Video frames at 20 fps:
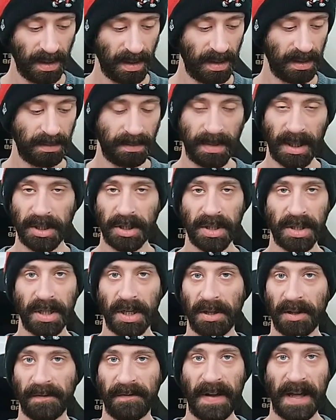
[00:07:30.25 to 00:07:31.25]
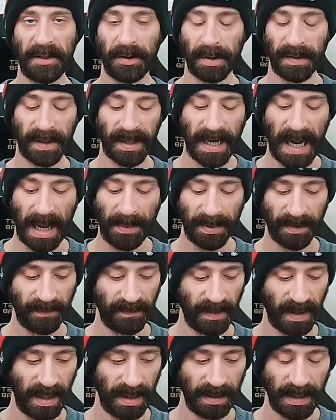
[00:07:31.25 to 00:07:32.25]
It's just another feather in the cap
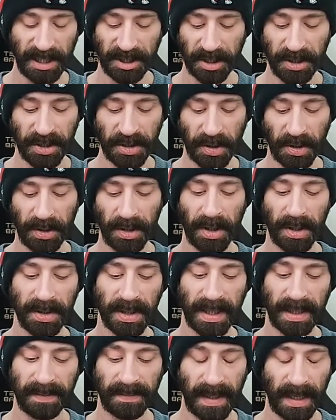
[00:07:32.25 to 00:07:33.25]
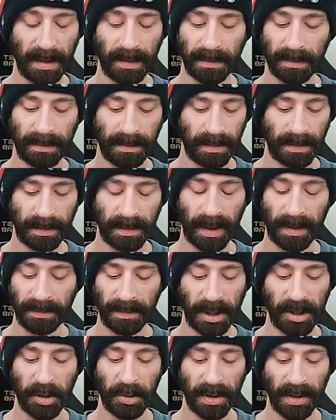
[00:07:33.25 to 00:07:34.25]
of Legend Studios. Like, they're
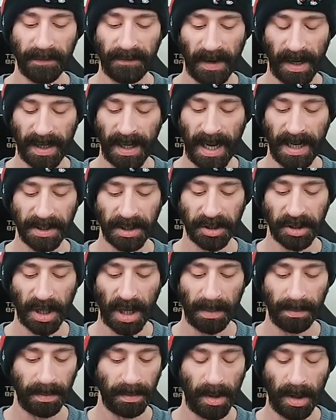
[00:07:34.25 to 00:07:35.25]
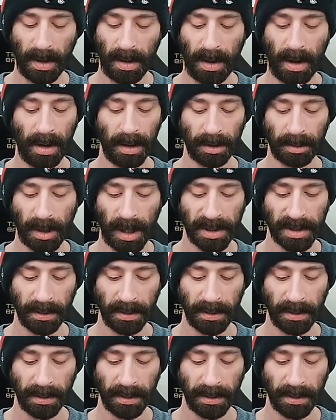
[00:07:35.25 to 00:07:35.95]
doing a fantastic job all across the